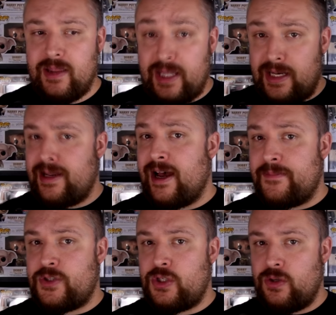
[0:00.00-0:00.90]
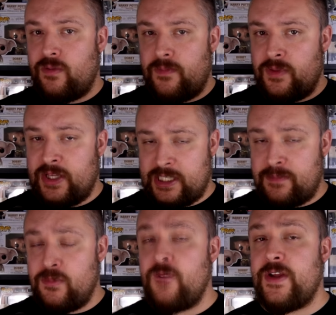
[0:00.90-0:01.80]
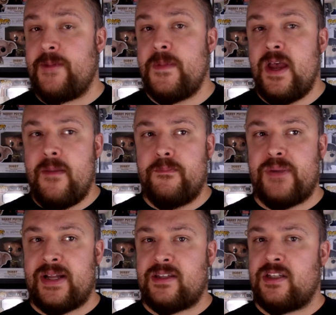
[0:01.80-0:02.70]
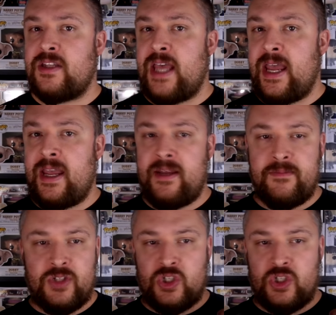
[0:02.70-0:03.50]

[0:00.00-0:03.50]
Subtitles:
leading up to this movie, but they